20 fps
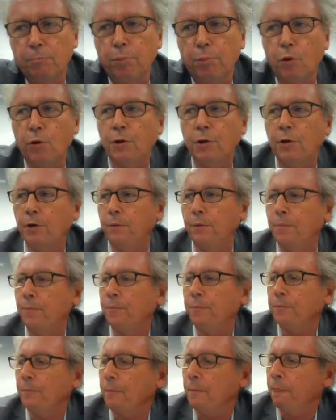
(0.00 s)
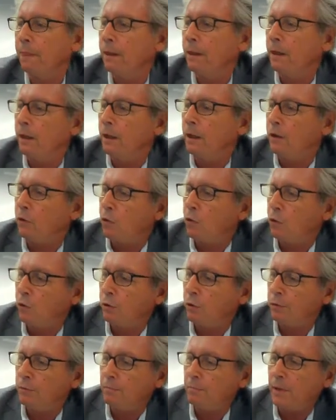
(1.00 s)
book
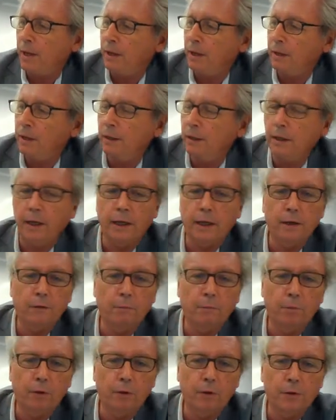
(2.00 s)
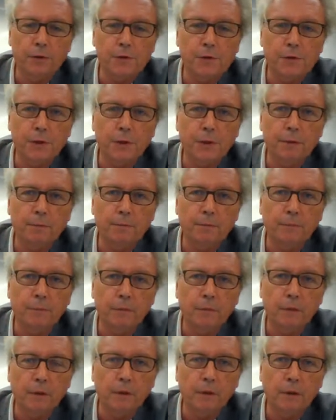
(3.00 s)
called Making Health Policy.
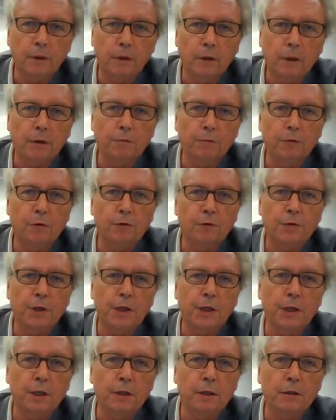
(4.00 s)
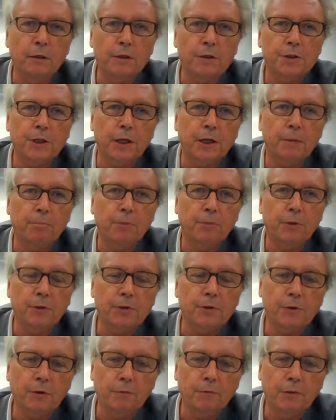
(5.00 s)
If you read
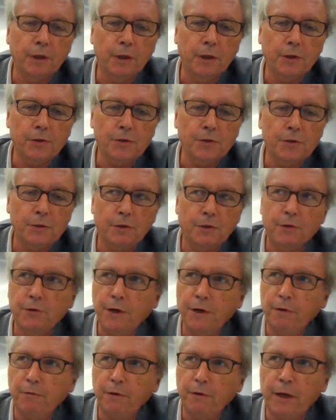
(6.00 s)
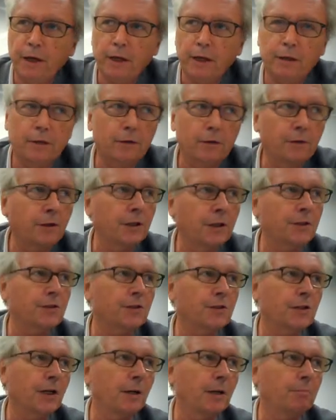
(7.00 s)
chapters of this, reflect on these
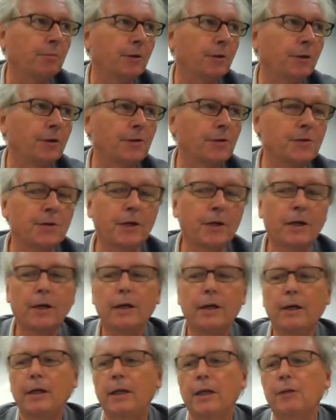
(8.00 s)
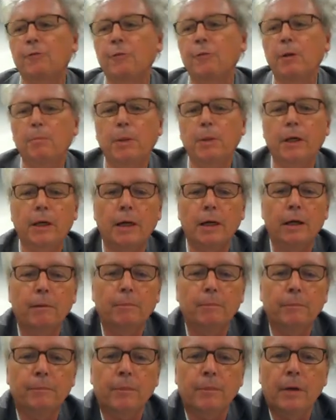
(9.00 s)
chapters, it will
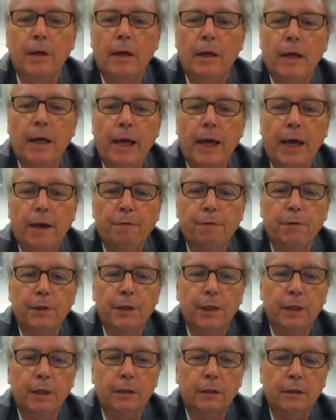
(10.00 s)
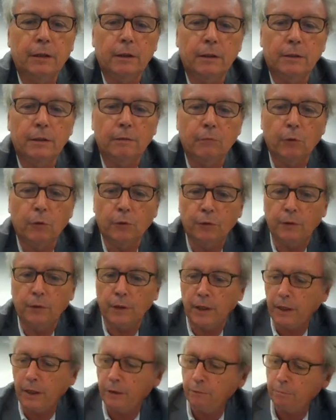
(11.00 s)
become evident what
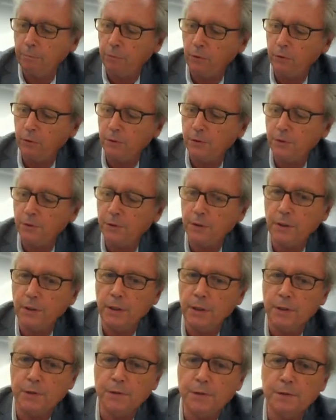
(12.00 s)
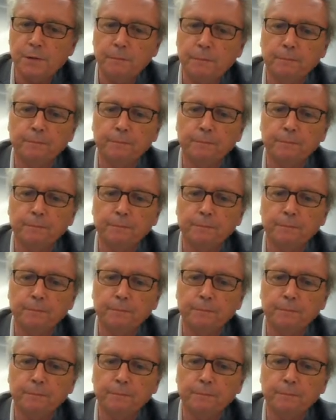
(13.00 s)
health policy is.